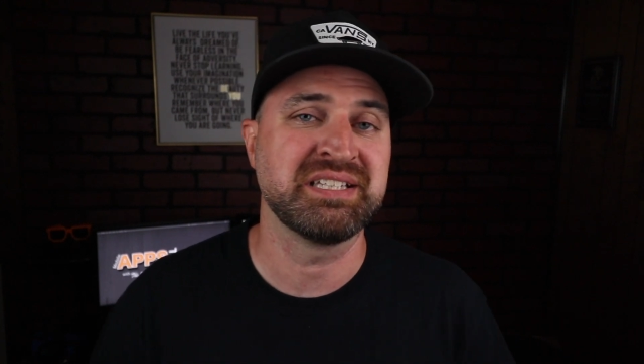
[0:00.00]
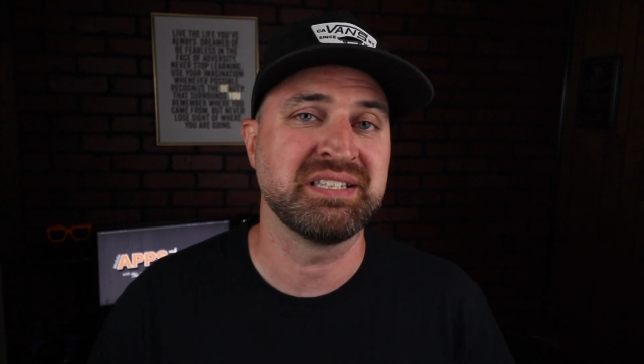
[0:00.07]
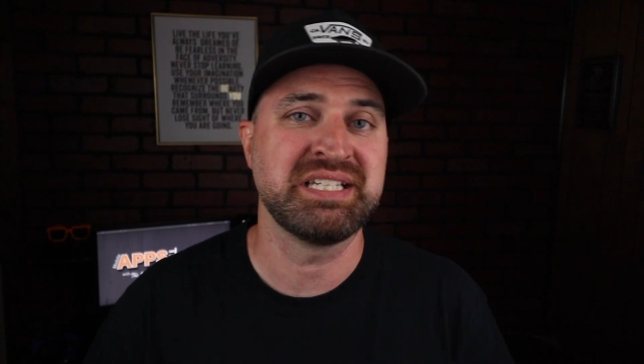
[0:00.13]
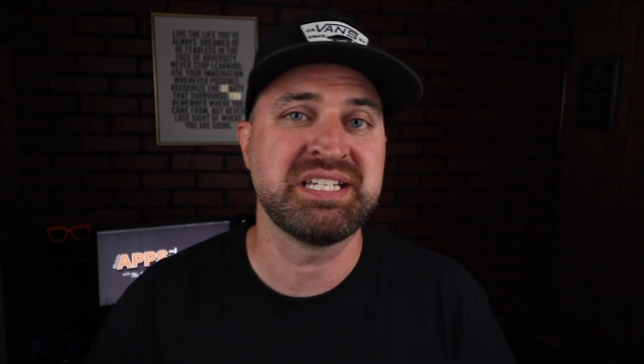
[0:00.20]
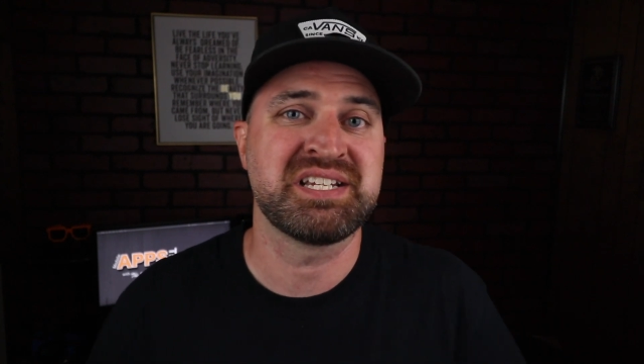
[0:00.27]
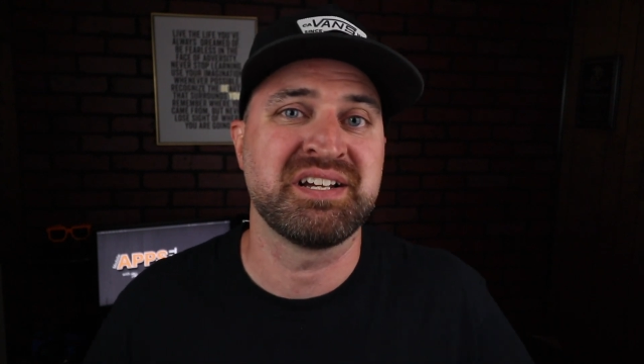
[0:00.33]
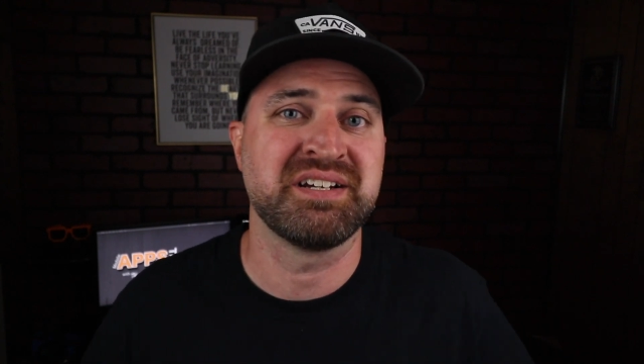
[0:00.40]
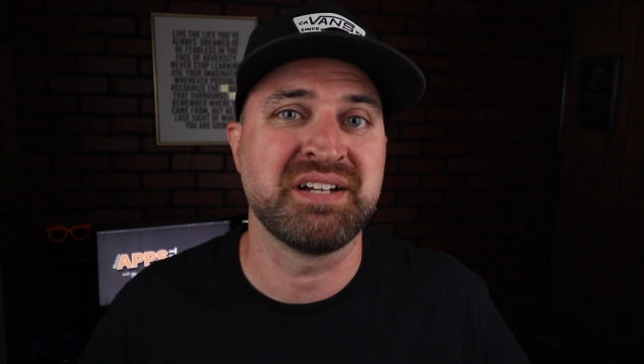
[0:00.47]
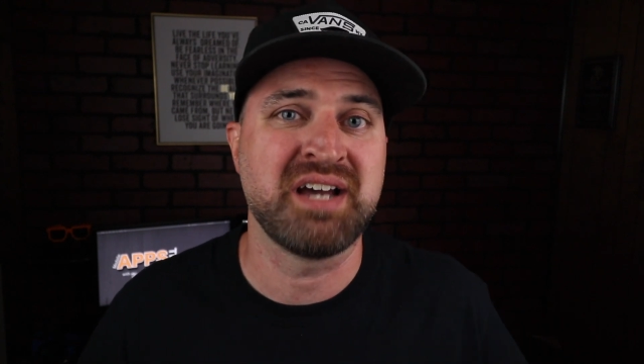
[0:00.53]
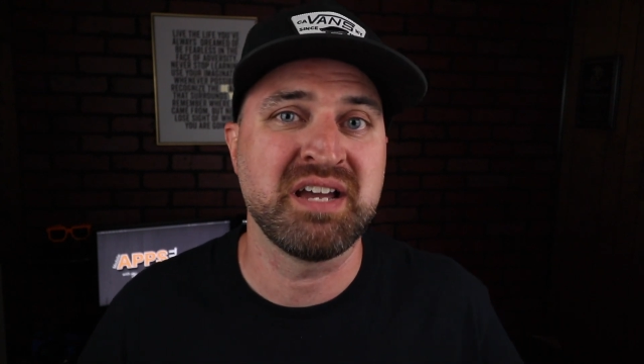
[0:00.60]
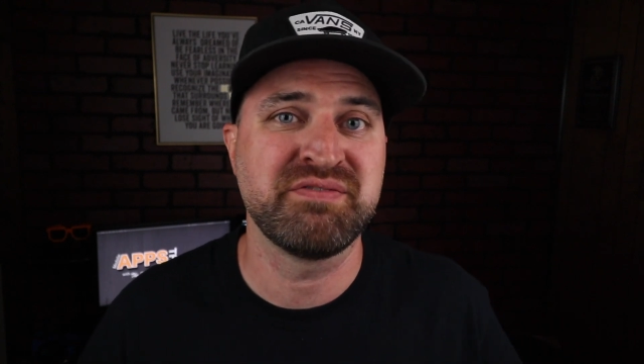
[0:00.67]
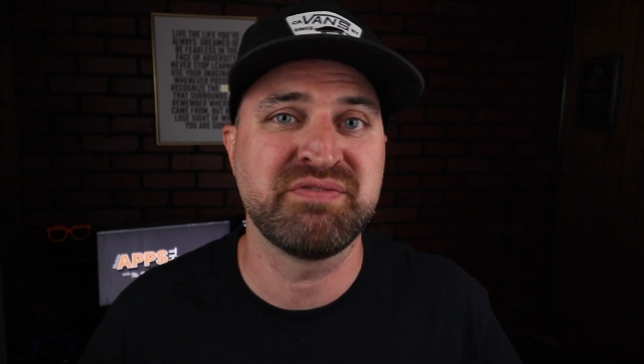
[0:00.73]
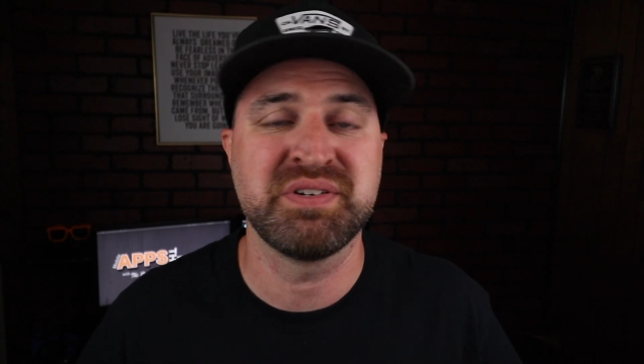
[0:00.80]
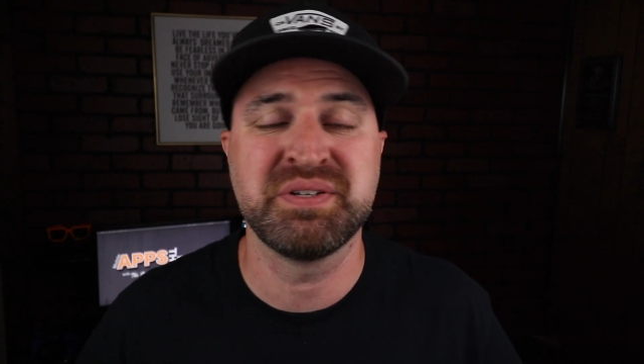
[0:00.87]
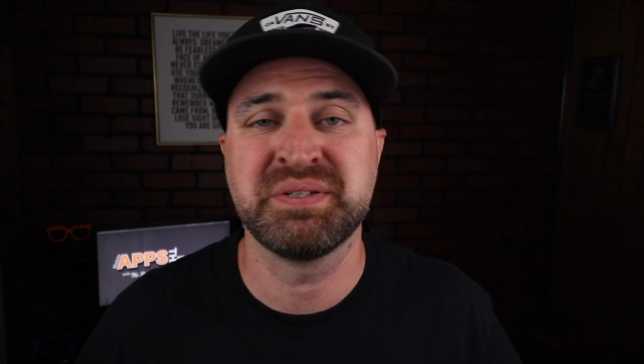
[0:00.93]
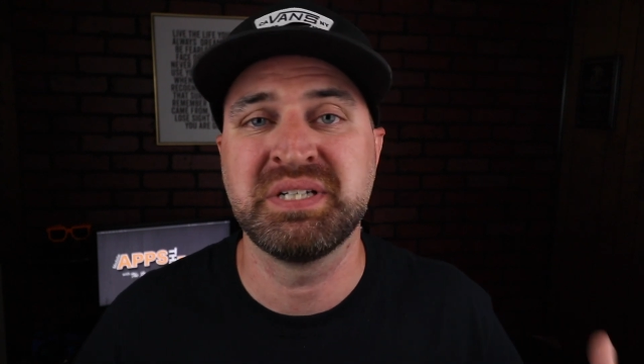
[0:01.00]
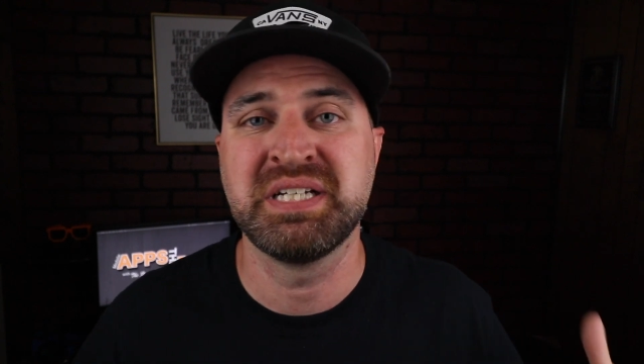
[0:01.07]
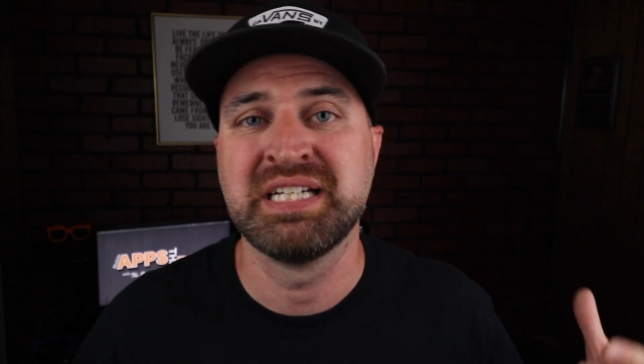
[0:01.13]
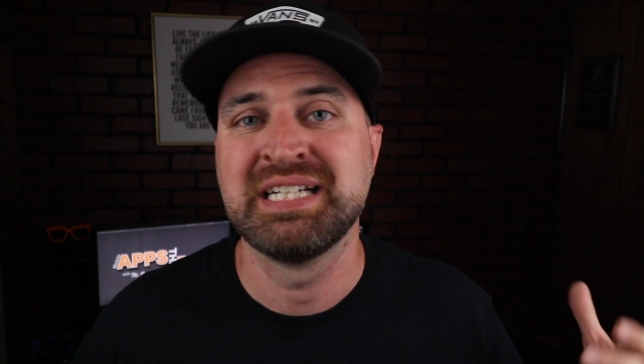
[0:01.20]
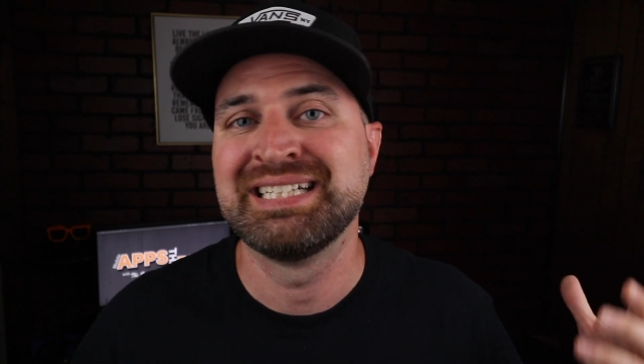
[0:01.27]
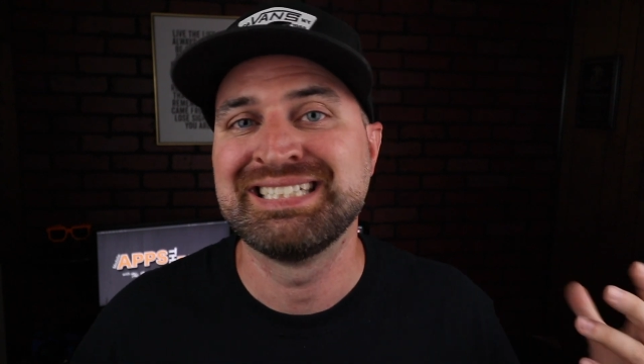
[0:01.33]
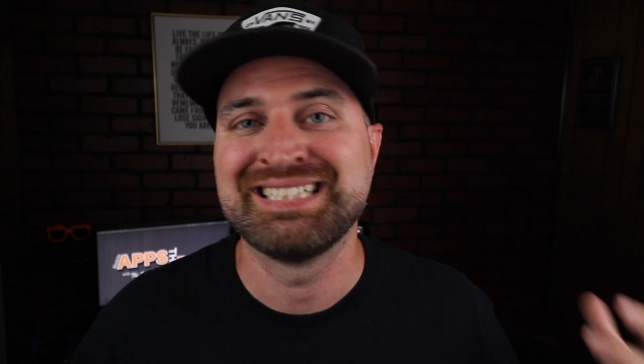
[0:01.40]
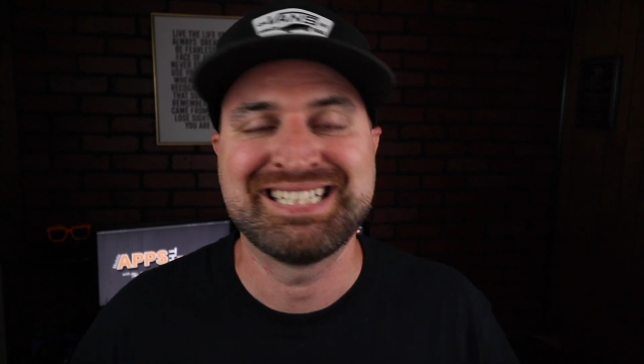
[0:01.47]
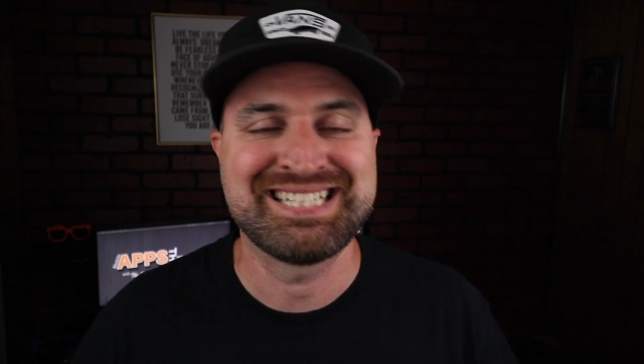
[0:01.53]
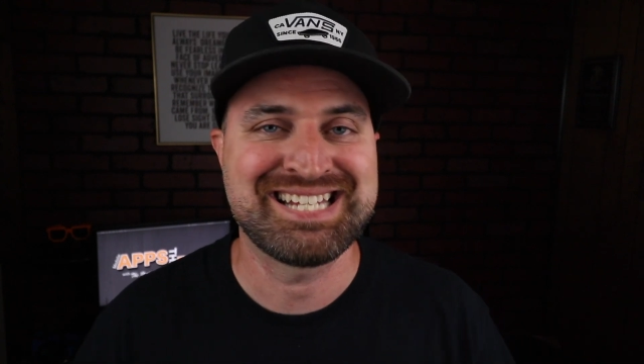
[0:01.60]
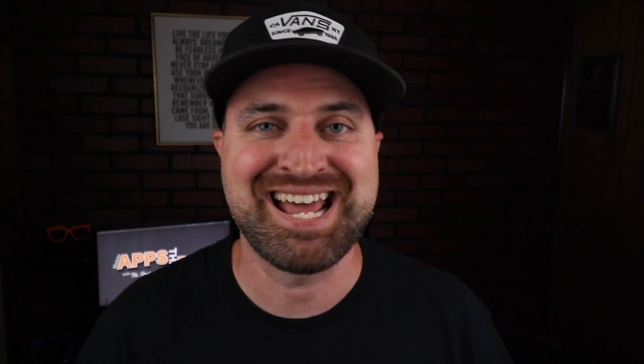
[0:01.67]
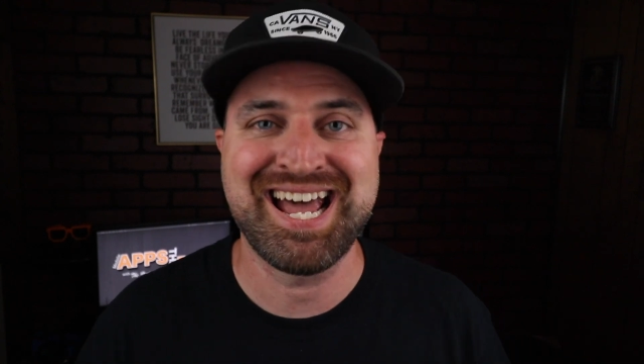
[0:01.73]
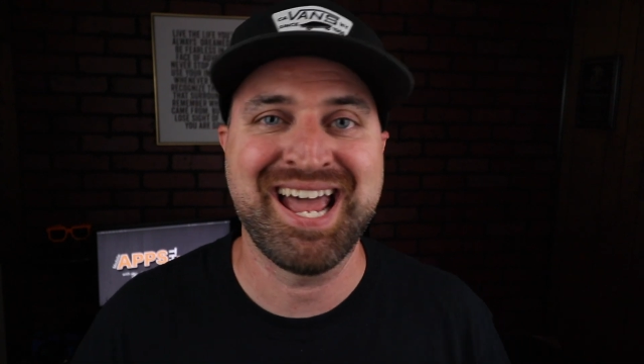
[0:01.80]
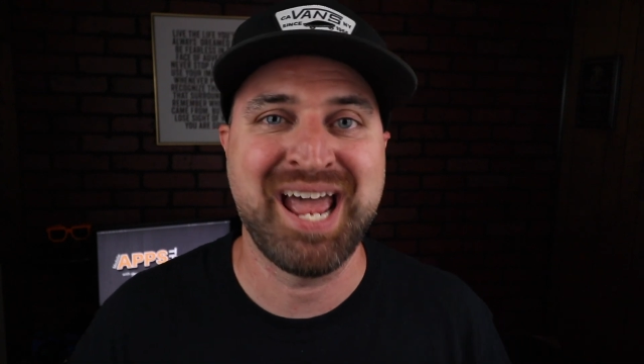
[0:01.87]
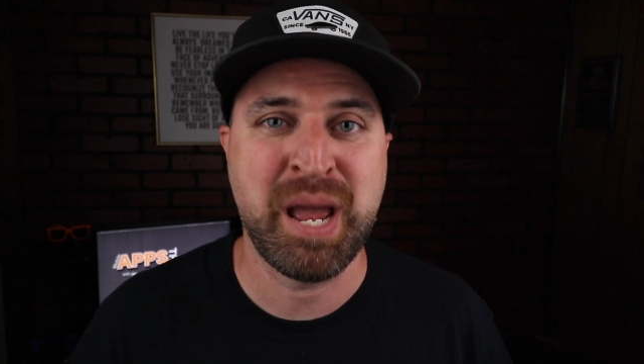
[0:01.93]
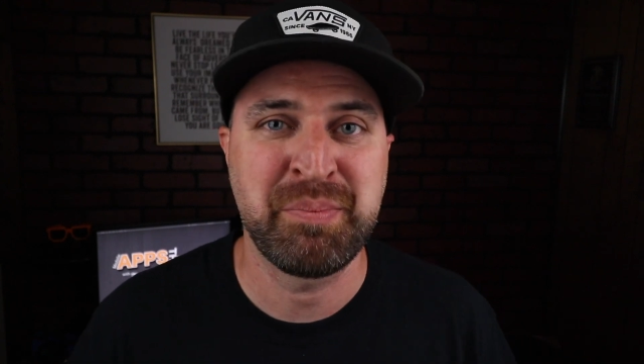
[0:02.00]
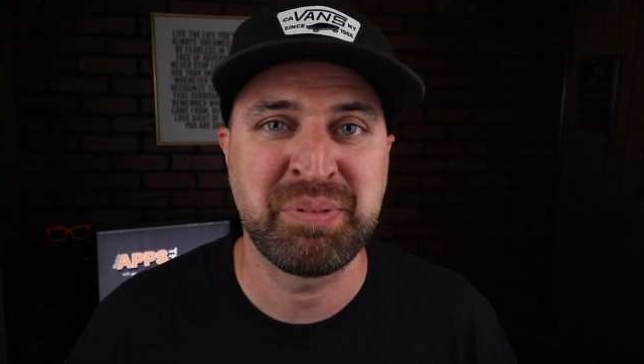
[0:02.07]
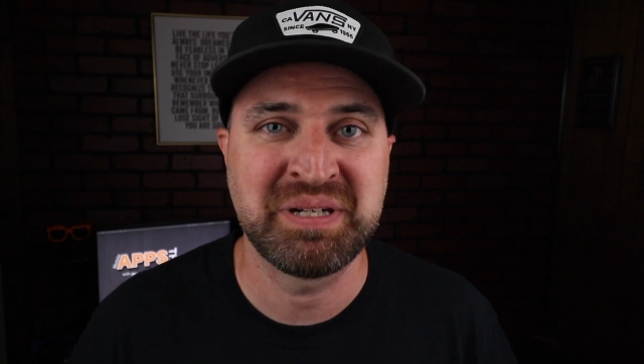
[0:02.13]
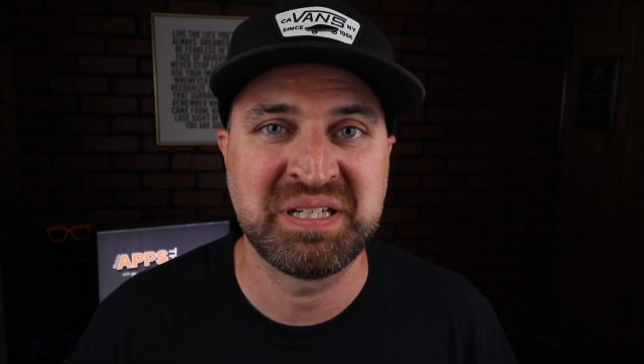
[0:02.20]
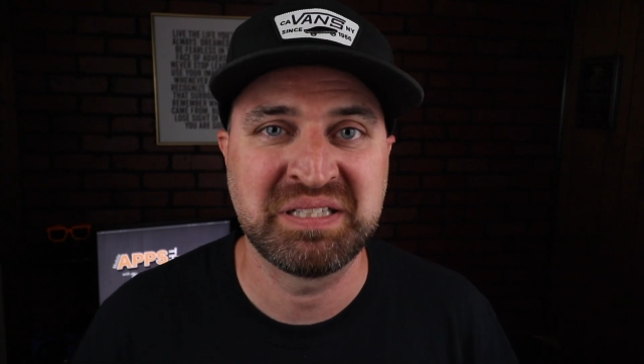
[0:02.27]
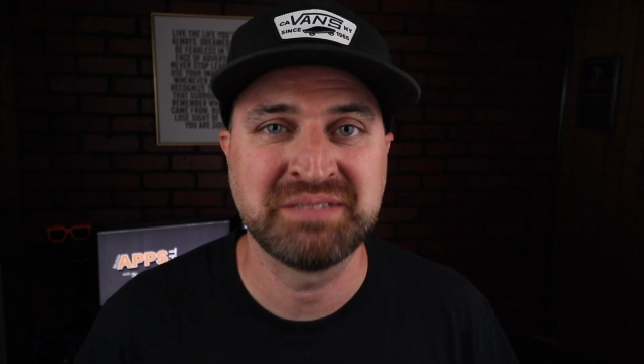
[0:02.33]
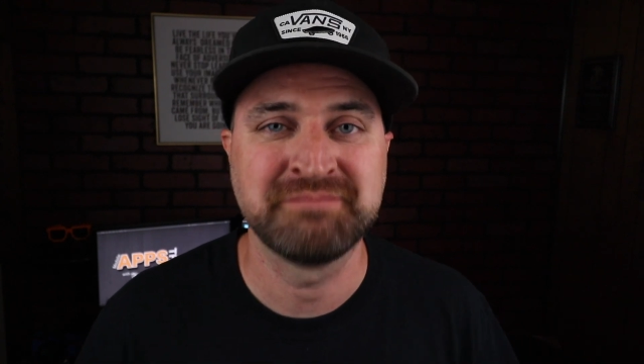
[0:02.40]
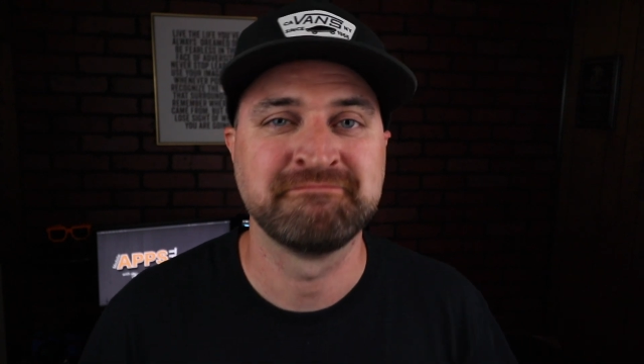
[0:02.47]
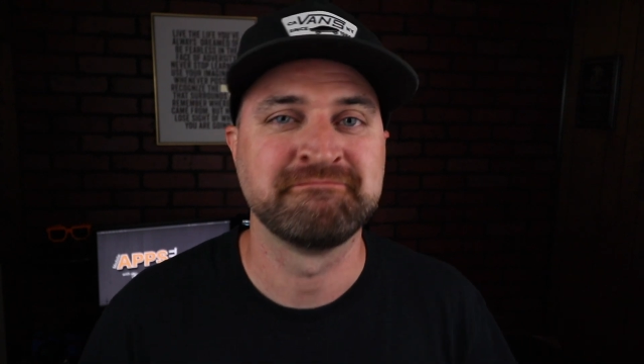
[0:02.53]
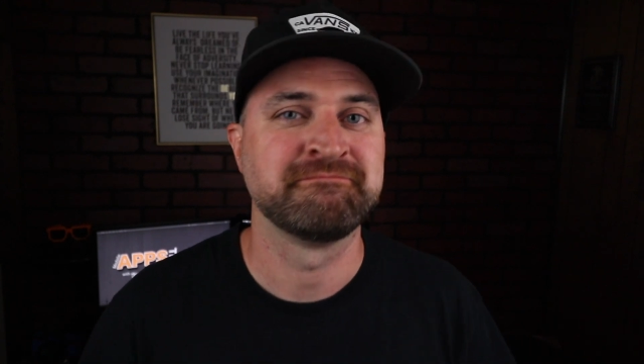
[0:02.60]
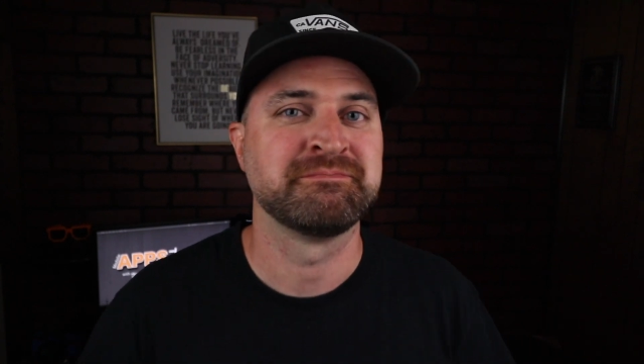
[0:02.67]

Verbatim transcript: at least on iPhone, it's not happening.